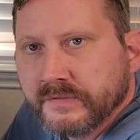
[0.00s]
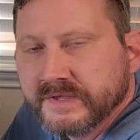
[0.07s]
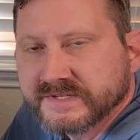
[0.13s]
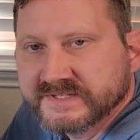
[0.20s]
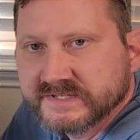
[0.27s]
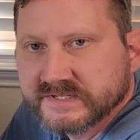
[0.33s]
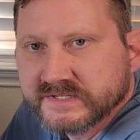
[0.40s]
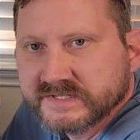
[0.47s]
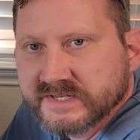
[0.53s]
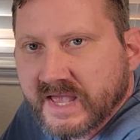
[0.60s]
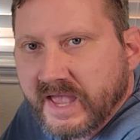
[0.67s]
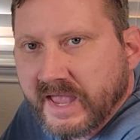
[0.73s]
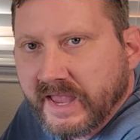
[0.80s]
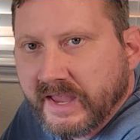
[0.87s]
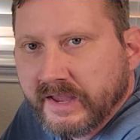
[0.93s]
This is
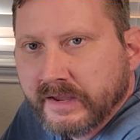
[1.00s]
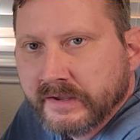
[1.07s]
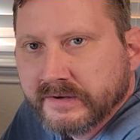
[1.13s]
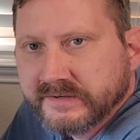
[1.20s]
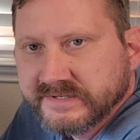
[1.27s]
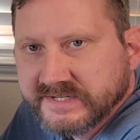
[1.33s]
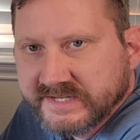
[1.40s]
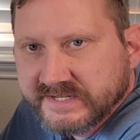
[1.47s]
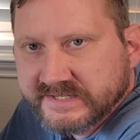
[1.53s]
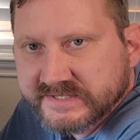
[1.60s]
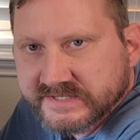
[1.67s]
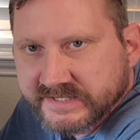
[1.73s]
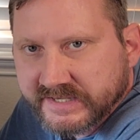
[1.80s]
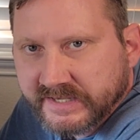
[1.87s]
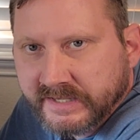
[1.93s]
a
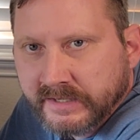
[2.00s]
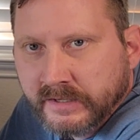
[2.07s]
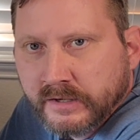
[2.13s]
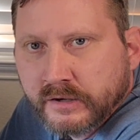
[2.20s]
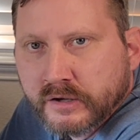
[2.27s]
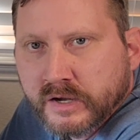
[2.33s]
DC